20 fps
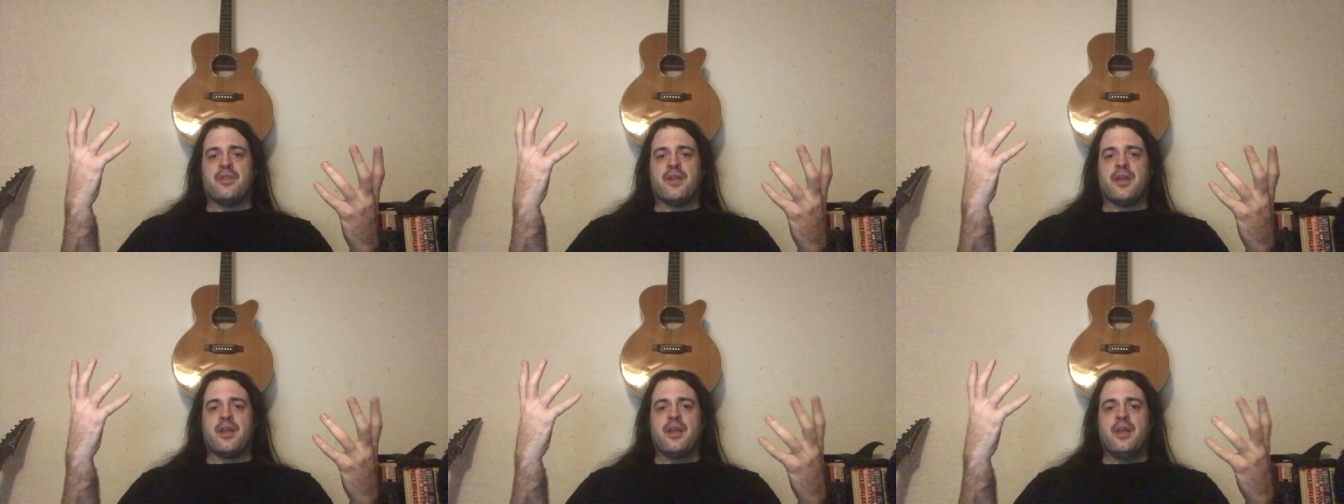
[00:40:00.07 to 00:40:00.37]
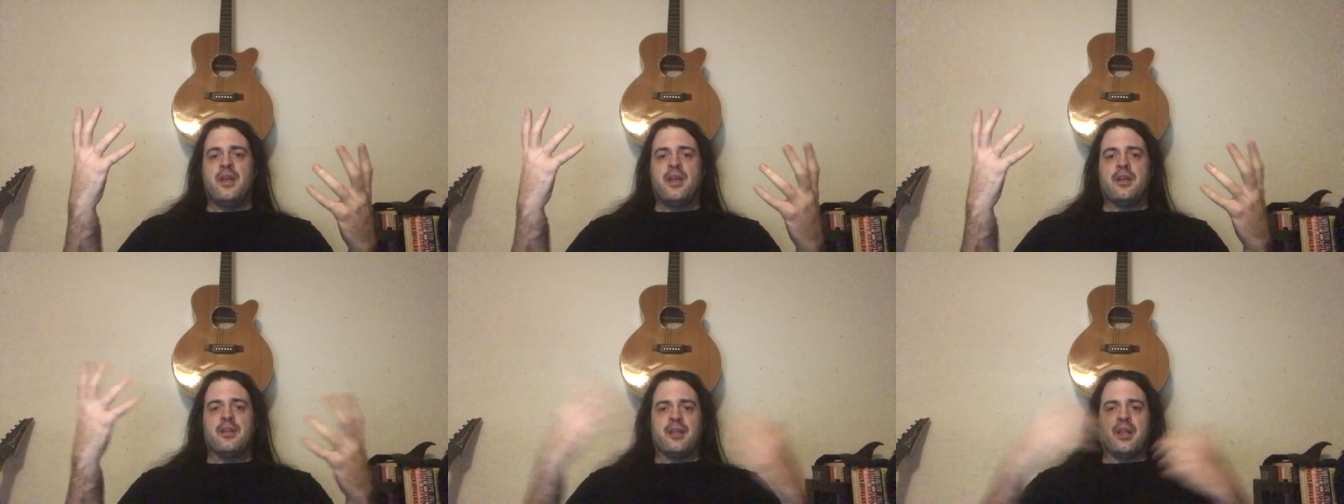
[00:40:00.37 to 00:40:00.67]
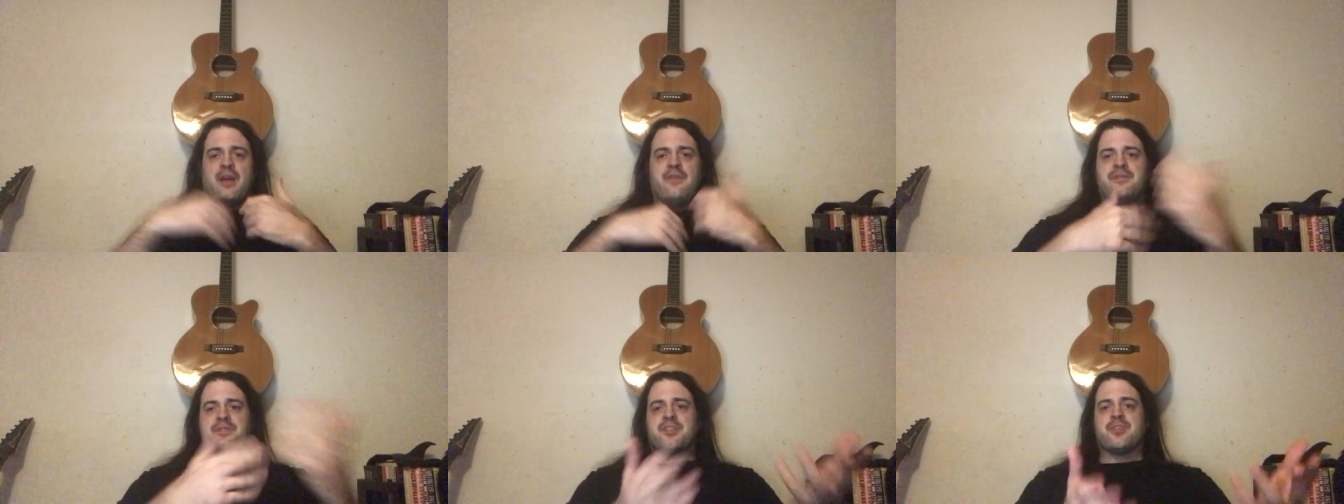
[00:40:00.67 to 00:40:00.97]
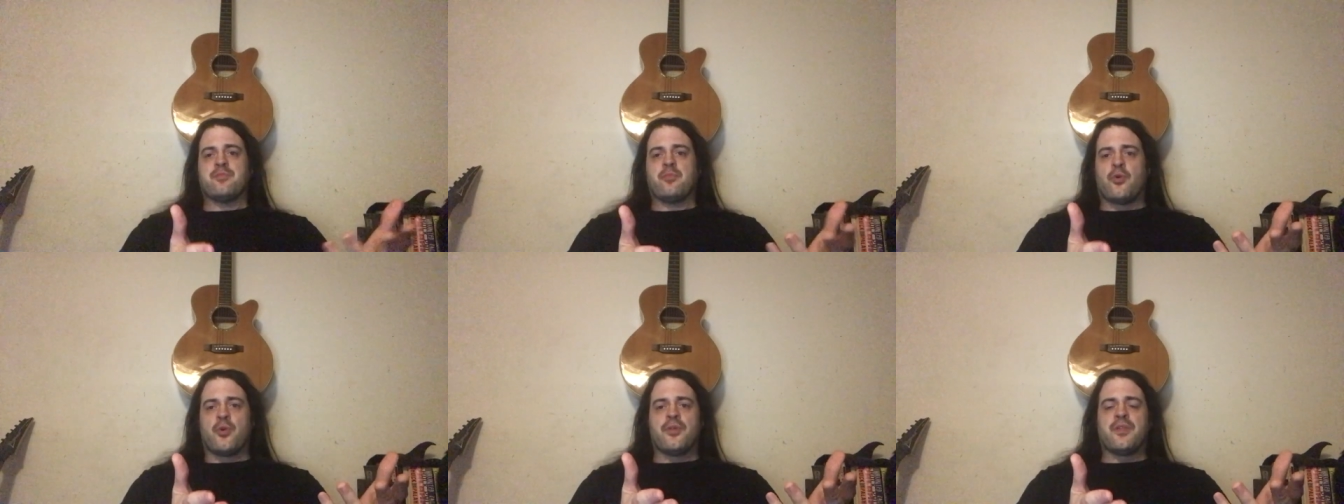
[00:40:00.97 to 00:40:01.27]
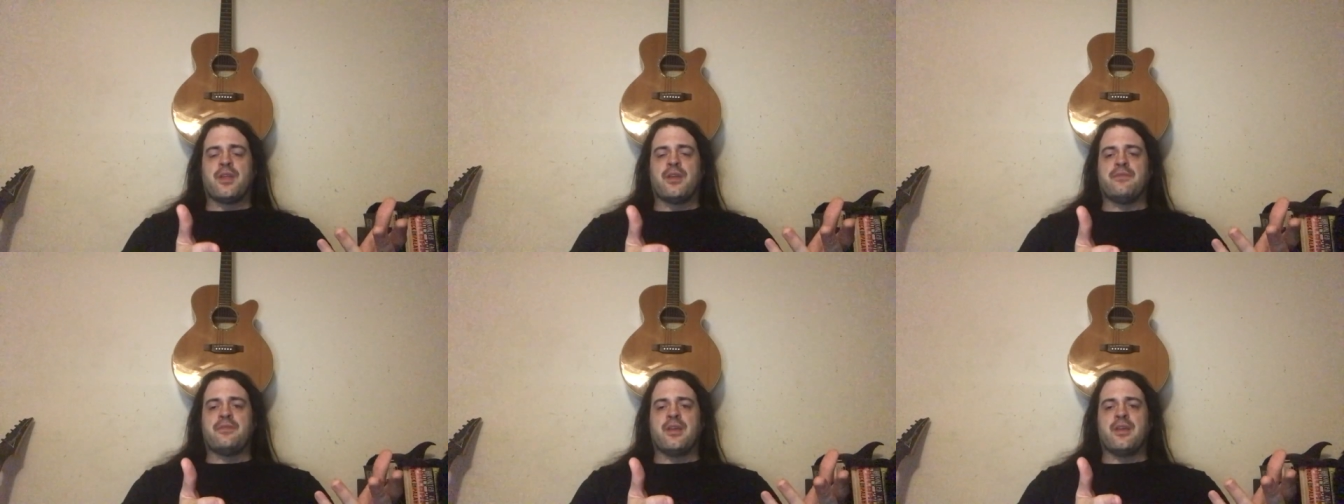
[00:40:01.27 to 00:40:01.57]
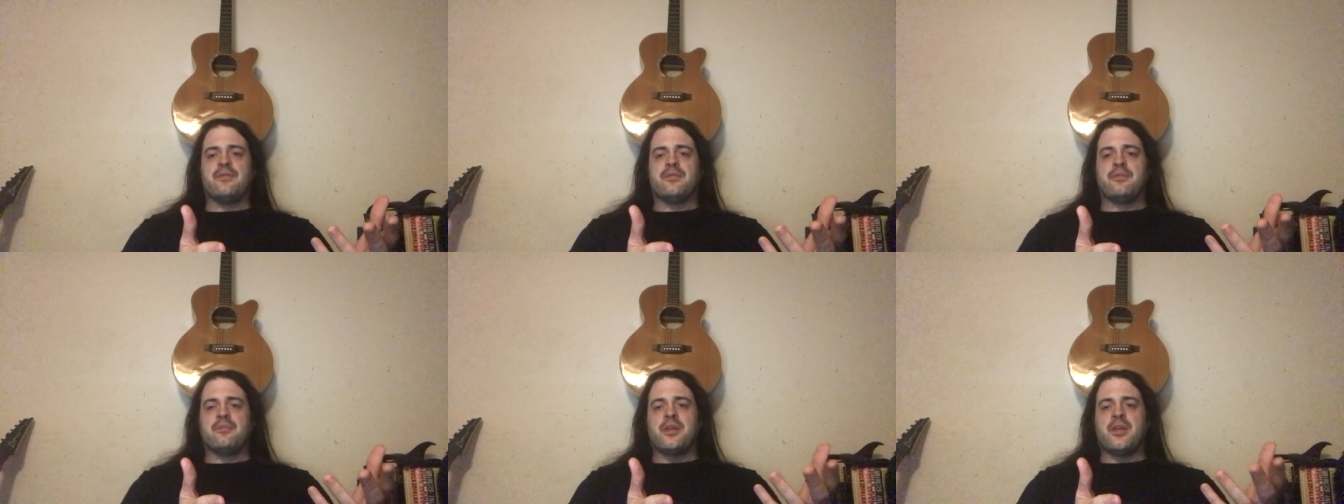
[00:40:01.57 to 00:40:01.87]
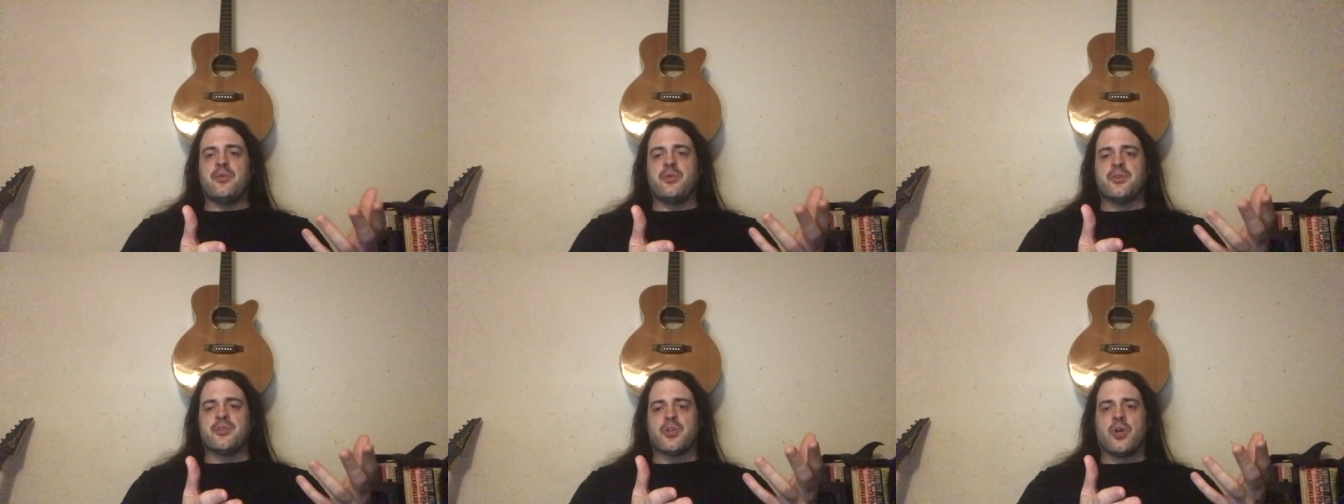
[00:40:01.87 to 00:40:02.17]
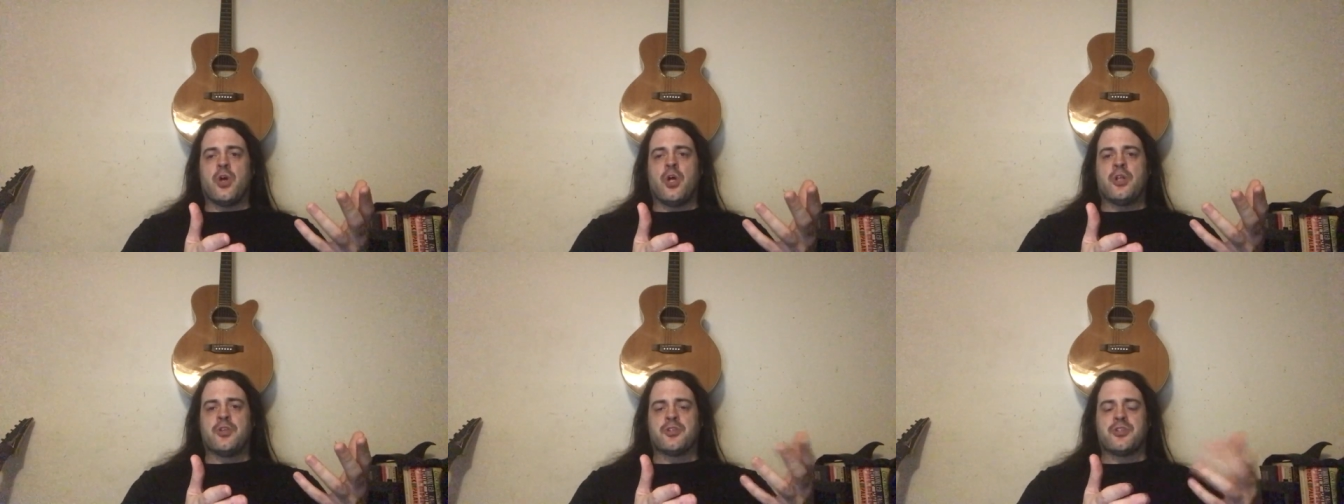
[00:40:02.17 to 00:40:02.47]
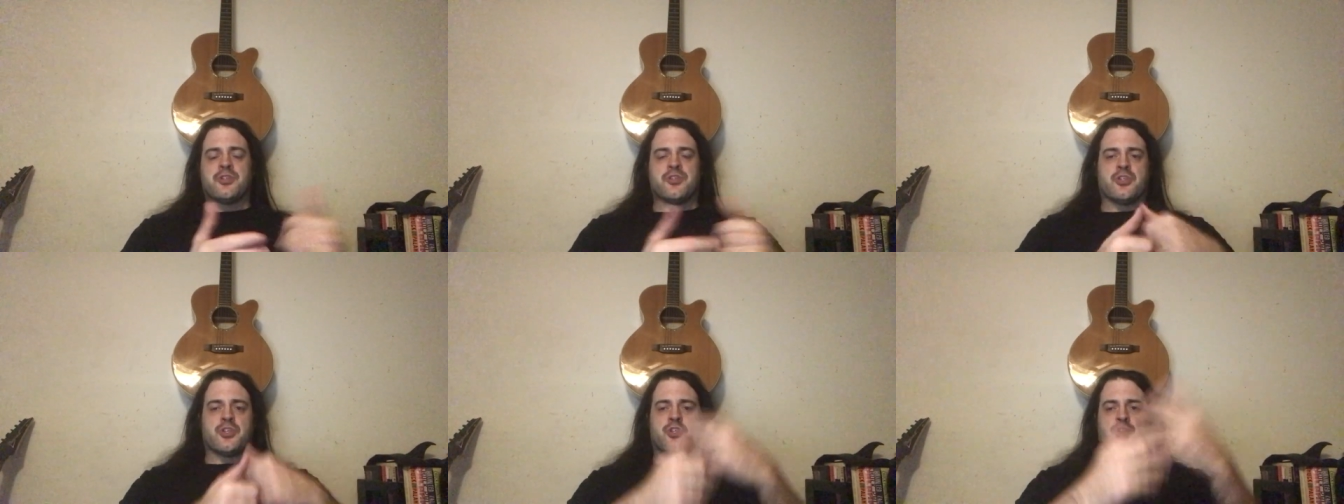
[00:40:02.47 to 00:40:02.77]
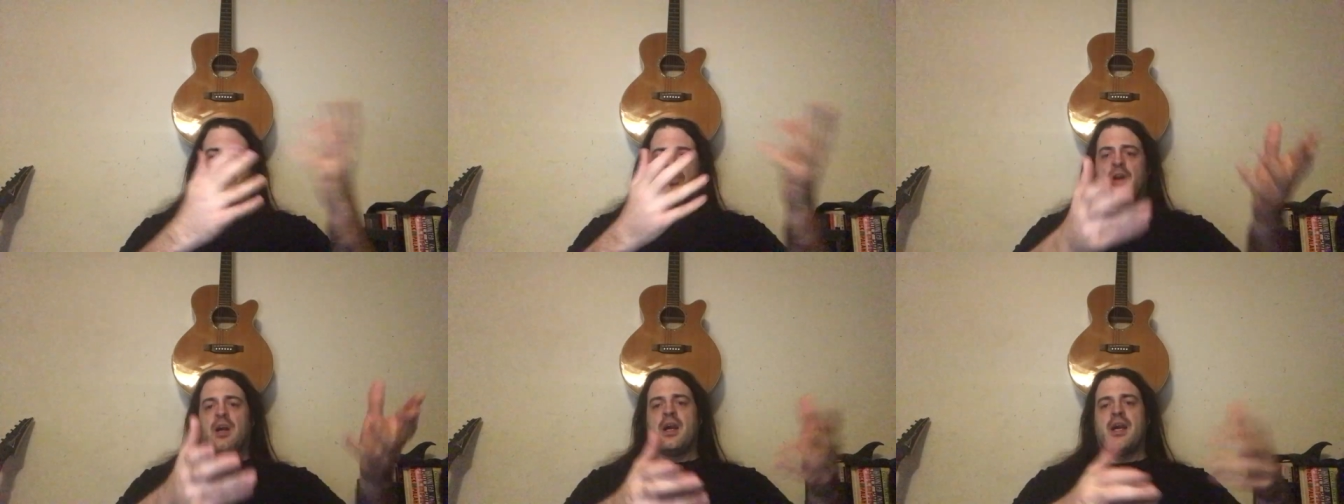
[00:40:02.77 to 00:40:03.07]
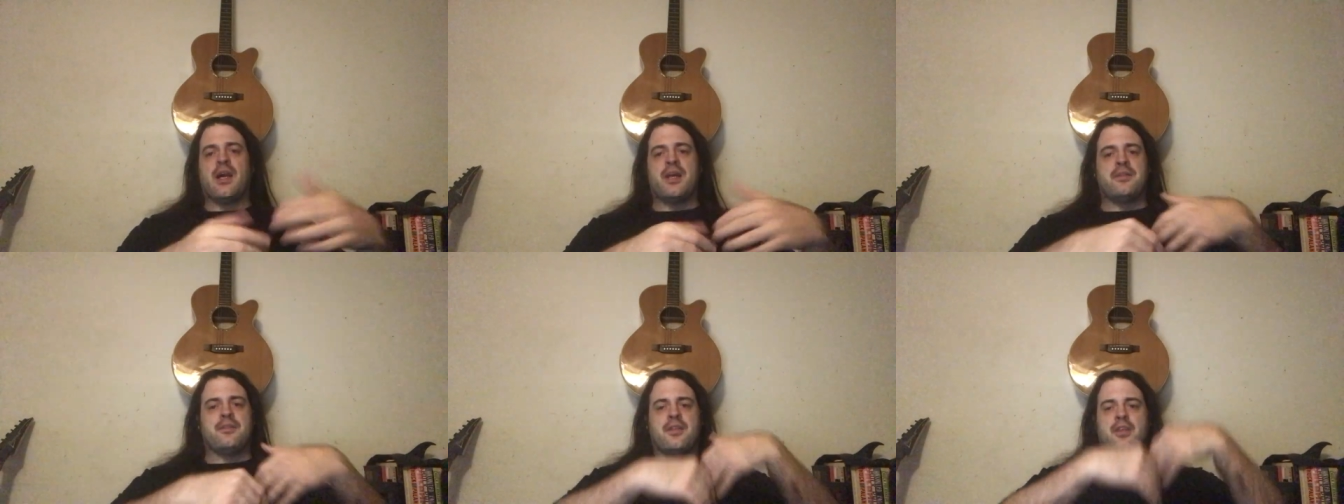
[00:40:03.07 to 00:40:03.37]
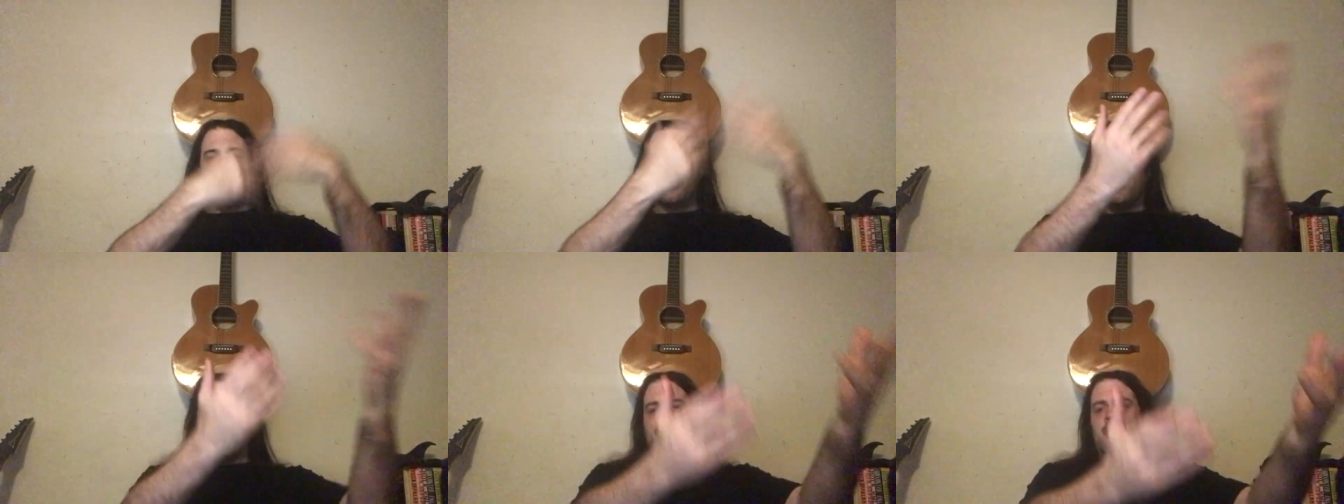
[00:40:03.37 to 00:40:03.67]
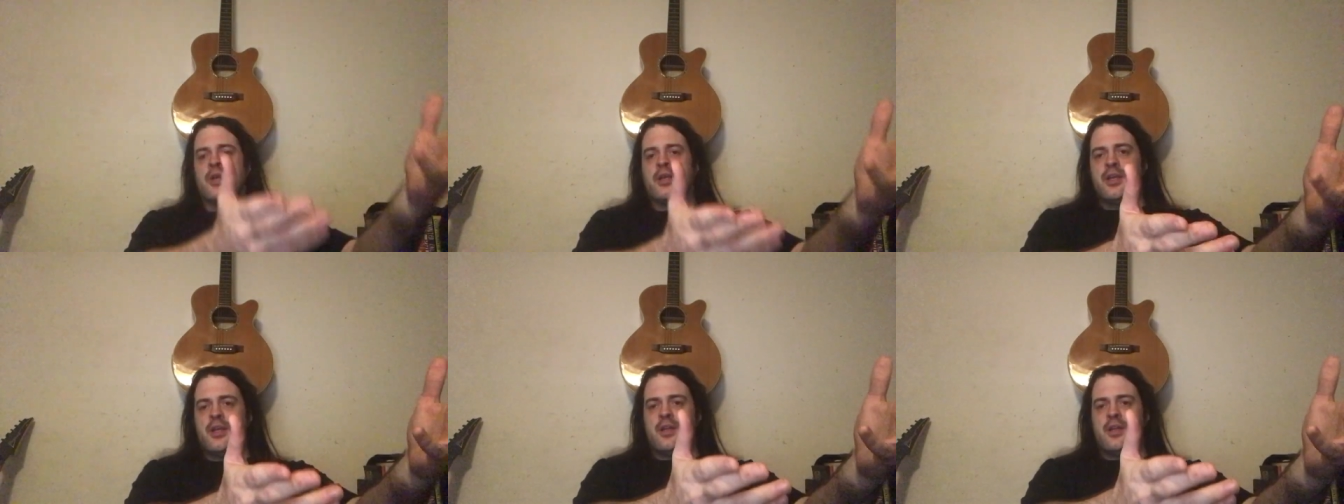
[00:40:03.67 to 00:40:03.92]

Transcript: the love and support they've given me was all just a charade, you know,